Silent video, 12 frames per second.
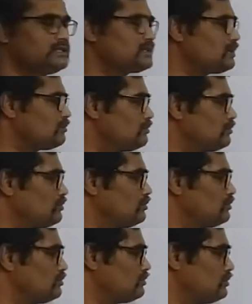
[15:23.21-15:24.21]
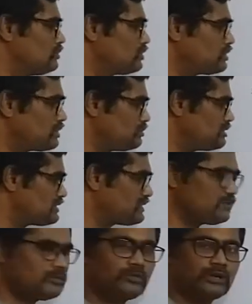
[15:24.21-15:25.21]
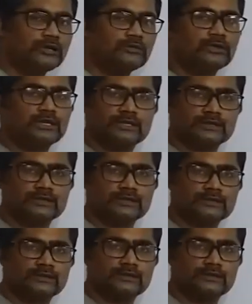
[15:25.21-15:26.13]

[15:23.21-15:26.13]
some rubbish type of calculations.